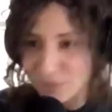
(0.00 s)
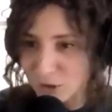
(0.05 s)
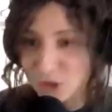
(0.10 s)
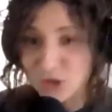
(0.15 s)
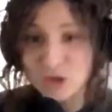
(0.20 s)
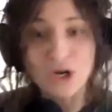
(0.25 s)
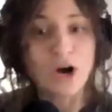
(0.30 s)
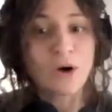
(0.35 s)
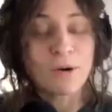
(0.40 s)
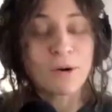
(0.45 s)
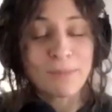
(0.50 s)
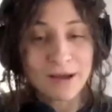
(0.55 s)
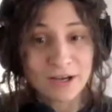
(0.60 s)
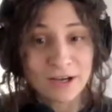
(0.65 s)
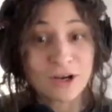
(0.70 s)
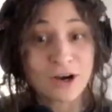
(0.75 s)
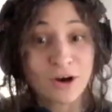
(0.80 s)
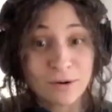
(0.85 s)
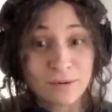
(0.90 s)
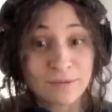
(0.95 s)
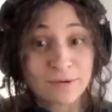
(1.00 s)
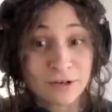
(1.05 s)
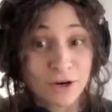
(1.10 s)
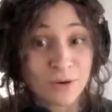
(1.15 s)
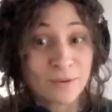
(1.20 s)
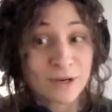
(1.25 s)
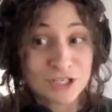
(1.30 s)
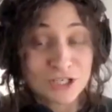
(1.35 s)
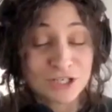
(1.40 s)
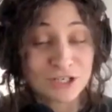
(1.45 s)
Go
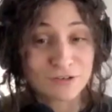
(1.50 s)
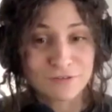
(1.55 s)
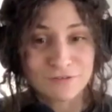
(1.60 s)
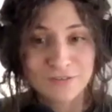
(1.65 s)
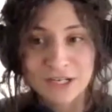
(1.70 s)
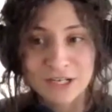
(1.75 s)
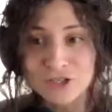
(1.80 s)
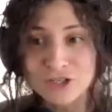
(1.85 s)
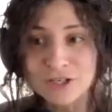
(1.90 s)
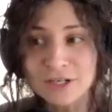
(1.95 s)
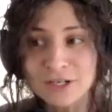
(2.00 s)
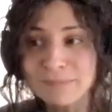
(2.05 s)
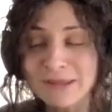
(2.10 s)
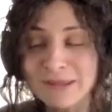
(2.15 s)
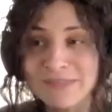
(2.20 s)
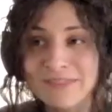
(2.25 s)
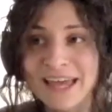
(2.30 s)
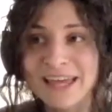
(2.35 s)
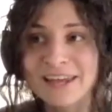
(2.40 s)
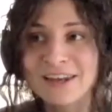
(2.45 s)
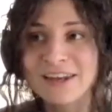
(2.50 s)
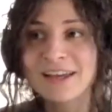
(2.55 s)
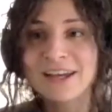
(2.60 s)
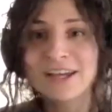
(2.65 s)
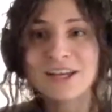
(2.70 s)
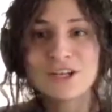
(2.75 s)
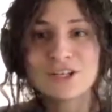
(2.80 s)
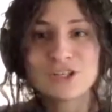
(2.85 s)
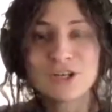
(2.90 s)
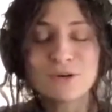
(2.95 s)
into your feature, but then
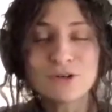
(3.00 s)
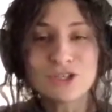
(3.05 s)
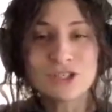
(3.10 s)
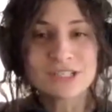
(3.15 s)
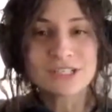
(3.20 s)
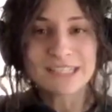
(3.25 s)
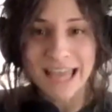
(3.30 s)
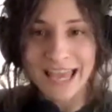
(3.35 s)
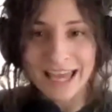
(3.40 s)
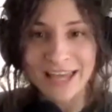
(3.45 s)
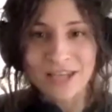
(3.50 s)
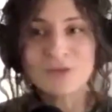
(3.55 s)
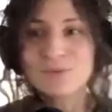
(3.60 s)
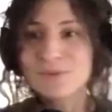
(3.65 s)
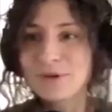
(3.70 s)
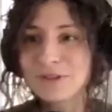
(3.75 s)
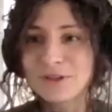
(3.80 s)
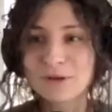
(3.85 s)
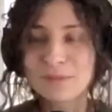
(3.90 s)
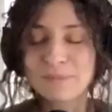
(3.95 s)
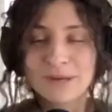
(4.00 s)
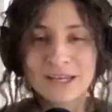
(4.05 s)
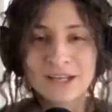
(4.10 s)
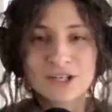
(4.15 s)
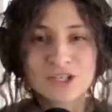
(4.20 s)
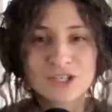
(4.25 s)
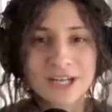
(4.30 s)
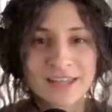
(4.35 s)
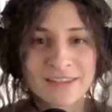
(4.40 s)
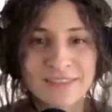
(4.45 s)
don't just end with your
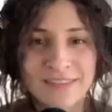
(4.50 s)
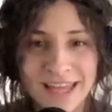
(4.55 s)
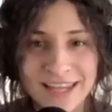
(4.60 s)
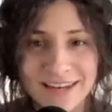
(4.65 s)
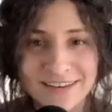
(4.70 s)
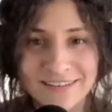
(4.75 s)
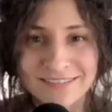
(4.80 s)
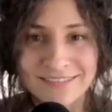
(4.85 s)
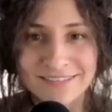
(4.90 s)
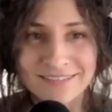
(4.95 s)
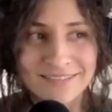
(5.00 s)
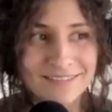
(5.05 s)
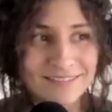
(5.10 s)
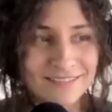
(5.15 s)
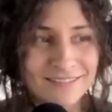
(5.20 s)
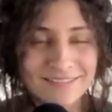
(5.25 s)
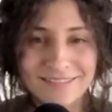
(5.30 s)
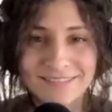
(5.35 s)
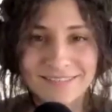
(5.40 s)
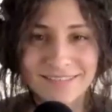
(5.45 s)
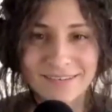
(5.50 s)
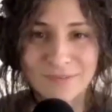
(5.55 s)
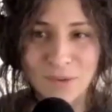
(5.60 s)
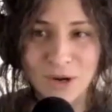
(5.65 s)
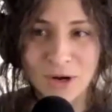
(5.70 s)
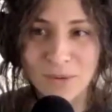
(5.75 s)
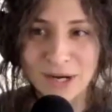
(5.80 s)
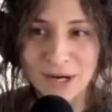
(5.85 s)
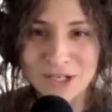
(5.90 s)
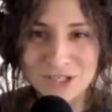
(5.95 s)
pitch and then,
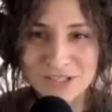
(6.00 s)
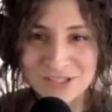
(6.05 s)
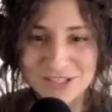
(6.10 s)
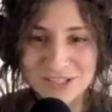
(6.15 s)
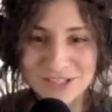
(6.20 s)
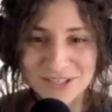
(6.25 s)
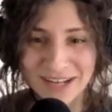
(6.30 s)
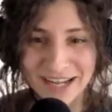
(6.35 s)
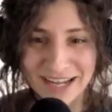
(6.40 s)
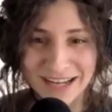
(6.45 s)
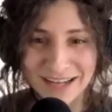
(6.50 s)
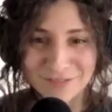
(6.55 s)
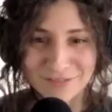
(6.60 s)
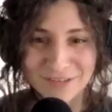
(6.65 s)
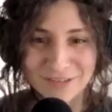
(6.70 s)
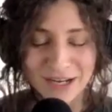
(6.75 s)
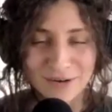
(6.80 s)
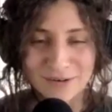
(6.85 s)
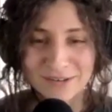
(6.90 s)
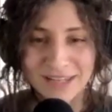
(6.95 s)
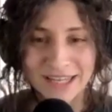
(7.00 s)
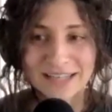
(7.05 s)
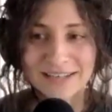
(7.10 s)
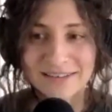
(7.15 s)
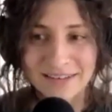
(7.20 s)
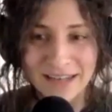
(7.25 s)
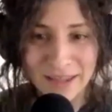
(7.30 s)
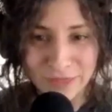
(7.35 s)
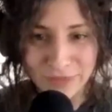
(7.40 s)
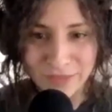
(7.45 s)
what questions do you have, right? Or like
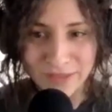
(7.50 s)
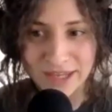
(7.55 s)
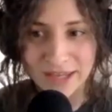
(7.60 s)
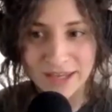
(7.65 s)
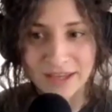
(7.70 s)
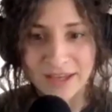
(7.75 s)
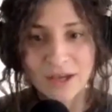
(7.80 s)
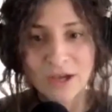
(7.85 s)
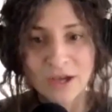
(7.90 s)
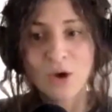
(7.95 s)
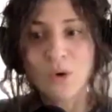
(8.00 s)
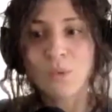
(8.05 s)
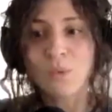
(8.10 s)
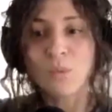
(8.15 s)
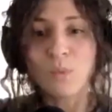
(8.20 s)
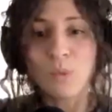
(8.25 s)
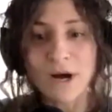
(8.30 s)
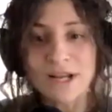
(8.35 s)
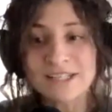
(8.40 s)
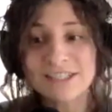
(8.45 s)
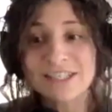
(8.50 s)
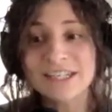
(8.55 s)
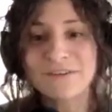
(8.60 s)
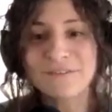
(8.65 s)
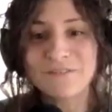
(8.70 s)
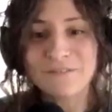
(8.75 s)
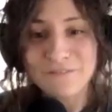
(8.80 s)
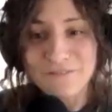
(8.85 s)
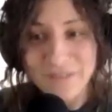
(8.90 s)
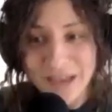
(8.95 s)
nothing. What's an
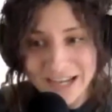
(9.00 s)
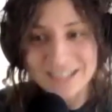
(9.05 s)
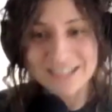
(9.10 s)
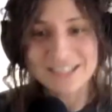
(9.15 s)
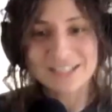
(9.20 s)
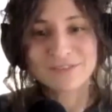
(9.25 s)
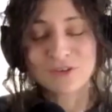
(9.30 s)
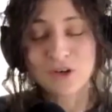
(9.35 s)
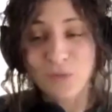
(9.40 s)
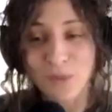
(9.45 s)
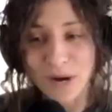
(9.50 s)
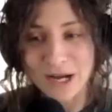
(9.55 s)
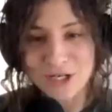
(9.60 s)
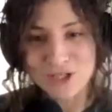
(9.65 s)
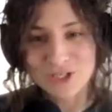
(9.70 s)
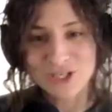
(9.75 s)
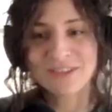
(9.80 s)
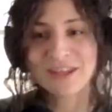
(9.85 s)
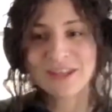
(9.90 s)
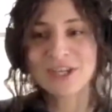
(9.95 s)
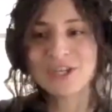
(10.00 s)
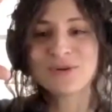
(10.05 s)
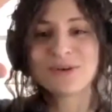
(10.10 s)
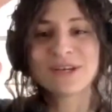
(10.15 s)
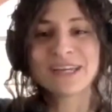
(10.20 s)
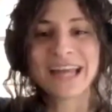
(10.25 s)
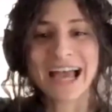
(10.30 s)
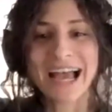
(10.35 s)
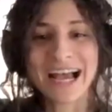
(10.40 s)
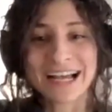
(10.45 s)
effective question that you
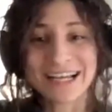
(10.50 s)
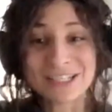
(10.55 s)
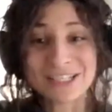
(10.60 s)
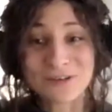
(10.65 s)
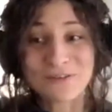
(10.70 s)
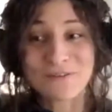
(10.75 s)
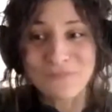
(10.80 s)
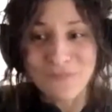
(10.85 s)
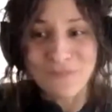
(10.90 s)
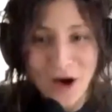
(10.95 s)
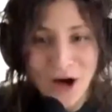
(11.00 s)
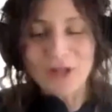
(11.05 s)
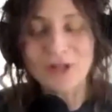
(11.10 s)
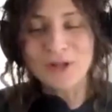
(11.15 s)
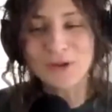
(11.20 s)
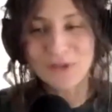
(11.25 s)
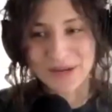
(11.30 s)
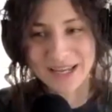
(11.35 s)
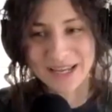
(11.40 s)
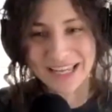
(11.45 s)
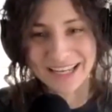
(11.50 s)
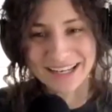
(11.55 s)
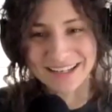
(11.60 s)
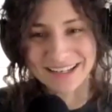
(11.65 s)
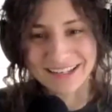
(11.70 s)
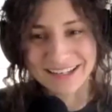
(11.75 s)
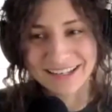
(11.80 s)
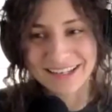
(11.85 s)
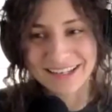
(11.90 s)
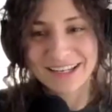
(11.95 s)
can ask
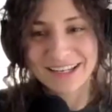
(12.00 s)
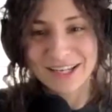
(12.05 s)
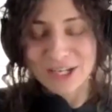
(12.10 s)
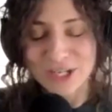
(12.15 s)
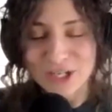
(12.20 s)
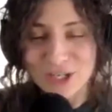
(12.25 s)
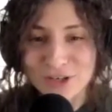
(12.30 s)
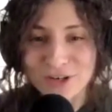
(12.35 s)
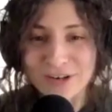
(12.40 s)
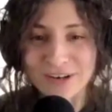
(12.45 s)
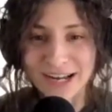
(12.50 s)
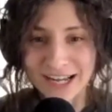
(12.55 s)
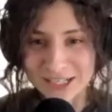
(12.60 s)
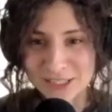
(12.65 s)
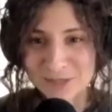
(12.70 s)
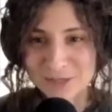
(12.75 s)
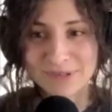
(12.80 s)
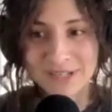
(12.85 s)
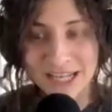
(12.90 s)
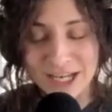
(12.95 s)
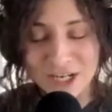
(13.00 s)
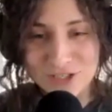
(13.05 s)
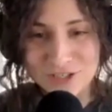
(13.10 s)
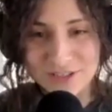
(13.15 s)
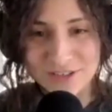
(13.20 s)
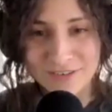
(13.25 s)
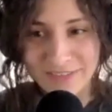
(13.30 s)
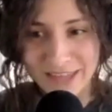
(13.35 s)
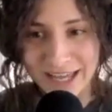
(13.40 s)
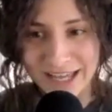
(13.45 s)
following your
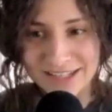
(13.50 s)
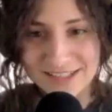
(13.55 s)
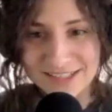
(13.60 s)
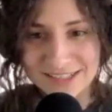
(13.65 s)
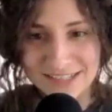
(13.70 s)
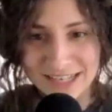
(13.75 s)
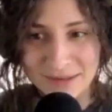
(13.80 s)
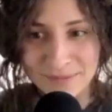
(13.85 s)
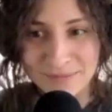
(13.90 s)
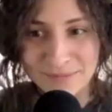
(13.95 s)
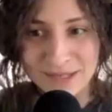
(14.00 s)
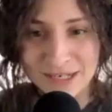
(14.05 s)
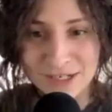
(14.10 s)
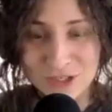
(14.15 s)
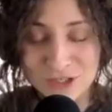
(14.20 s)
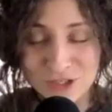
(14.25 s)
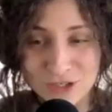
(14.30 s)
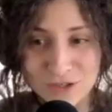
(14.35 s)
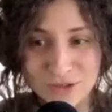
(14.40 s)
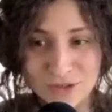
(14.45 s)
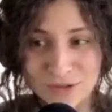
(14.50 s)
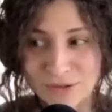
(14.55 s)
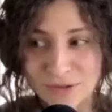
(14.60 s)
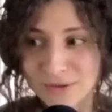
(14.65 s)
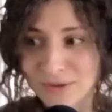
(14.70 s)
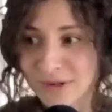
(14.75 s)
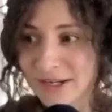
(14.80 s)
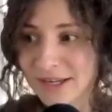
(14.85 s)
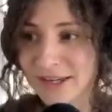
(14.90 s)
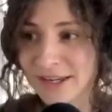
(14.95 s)
explanation of that statement
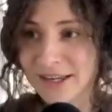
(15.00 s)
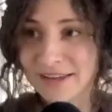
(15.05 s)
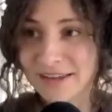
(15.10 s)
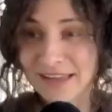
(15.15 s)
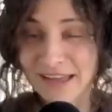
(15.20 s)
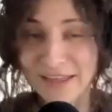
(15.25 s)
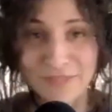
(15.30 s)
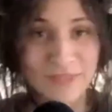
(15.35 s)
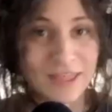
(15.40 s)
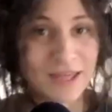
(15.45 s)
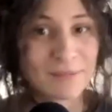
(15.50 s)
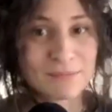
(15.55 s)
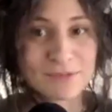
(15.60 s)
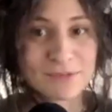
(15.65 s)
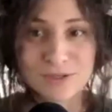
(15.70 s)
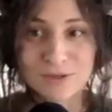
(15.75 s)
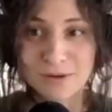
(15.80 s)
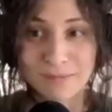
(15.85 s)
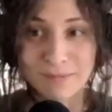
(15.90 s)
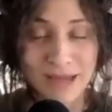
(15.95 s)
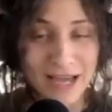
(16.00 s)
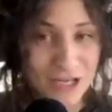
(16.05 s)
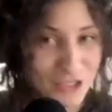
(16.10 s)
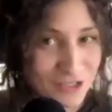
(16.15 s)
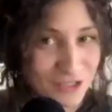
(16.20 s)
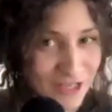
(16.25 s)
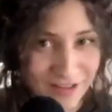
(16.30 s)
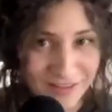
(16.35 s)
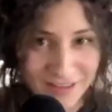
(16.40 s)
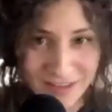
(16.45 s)
to get them to
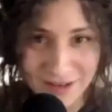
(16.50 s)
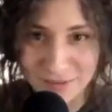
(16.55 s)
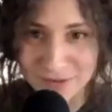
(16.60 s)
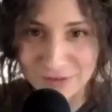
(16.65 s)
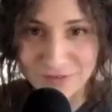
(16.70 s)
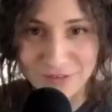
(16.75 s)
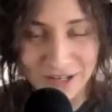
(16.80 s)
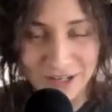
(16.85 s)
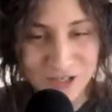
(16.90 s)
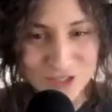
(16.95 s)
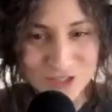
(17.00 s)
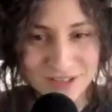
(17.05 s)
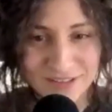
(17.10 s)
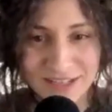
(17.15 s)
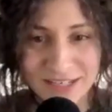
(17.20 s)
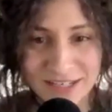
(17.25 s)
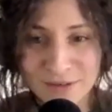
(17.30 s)
imagine how that would function in their